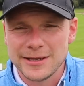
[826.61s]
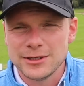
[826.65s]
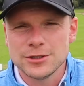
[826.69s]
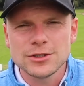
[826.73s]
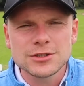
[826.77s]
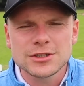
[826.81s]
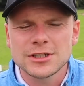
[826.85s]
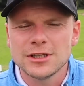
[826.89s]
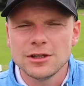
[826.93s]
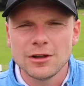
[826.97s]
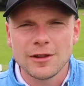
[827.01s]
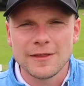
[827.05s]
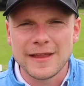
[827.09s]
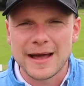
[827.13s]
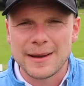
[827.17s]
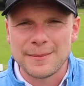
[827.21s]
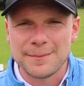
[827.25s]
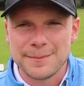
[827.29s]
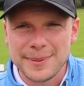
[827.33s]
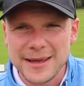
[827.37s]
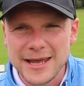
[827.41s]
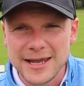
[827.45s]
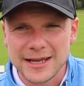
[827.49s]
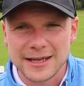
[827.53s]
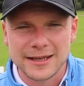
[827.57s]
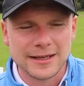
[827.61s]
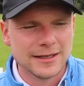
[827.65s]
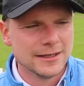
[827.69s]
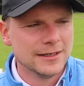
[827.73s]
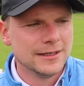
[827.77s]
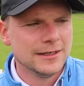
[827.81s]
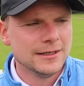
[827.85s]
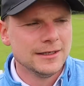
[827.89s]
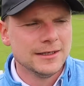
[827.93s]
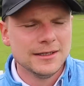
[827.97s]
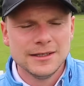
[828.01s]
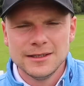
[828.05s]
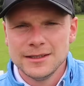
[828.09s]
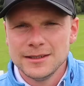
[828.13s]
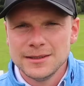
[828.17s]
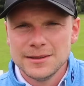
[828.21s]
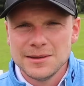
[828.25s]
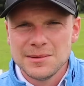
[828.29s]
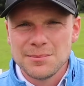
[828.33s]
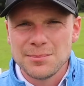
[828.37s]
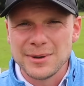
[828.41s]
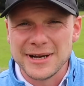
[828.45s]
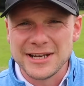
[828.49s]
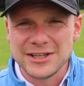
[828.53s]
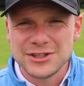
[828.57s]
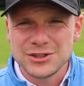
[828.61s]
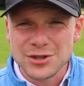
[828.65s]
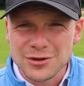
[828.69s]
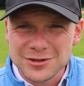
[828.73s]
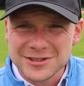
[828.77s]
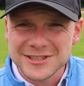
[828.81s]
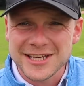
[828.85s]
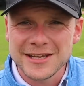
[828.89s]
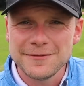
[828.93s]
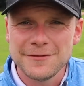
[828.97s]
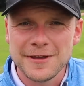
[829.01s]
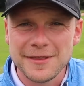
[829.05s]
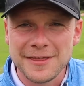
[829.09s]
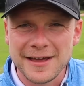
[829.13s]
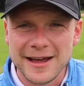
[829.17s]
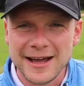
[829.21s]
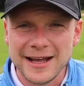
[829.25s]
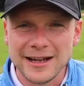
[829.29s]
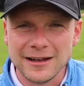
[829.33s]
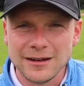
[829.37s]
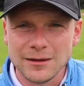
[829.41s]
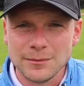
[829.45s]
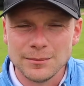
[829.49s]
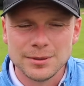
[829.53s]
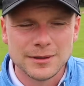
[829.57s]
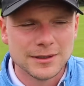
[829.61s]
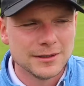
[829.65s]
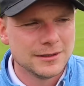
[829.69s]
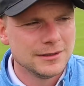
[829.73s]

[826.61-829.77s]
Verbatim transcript: It doesn't look that big, but it does give you the help.